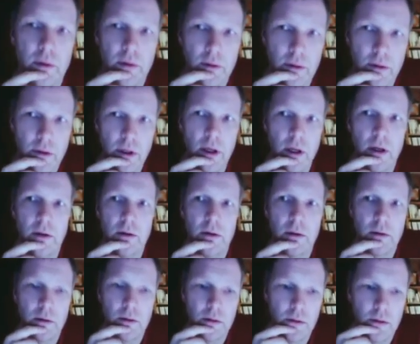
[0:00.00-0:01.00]
everyone knows
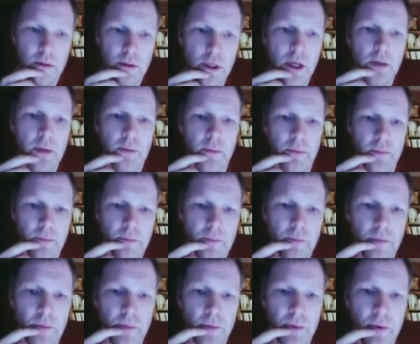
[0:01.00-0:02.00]
that this technology
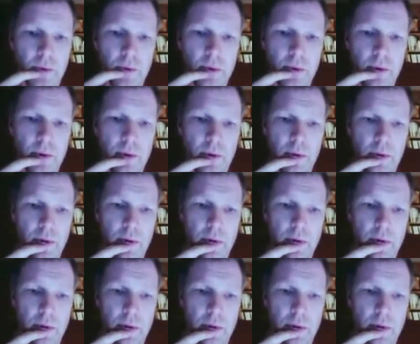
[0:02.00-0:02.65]
needn't cost the